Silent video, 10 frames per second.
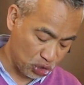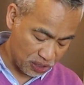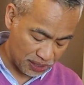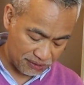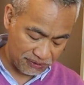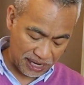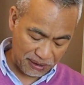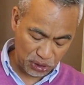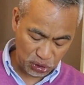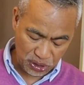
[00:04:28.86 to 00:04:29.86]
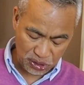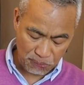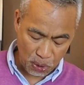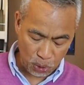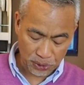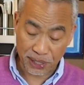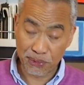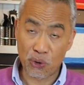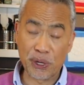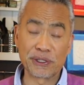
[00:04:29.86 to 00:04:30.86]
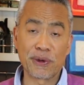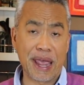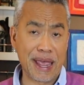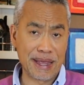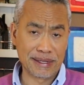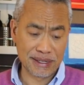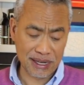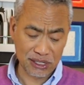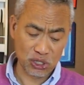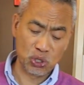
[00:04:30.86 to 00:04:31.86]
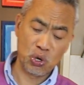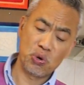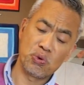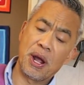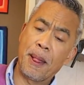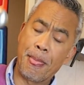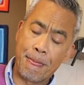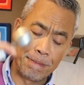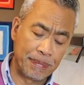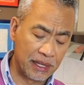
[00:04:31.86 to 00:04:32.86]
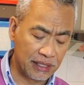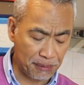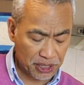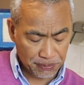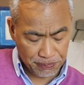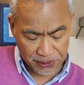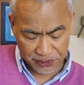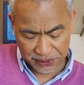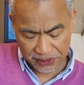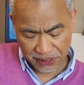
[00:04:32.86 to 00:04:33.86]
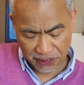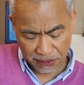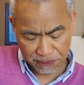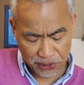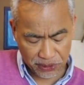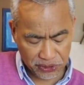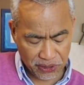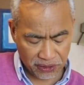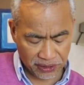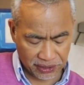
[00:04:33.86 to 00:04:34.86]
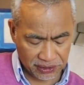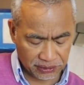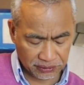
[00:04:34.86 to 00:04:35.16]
chocolate flavors to these balls, I'm going to add 2 tablespoons of pure chocolate.